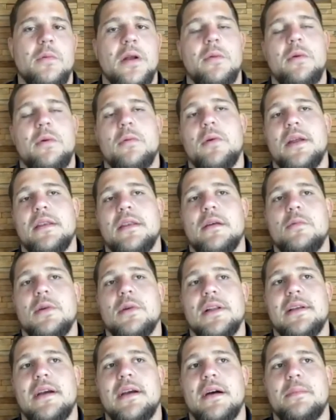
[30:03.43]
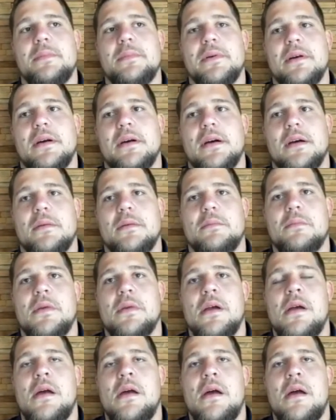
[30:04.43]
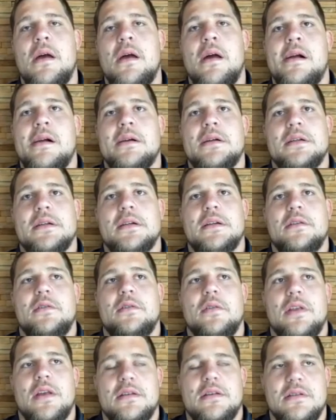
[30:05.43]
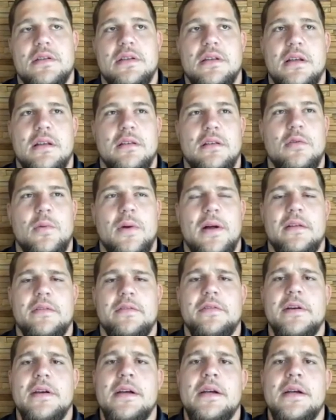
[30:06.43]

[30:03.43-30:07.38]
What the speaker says: we won the World Cup in 2012.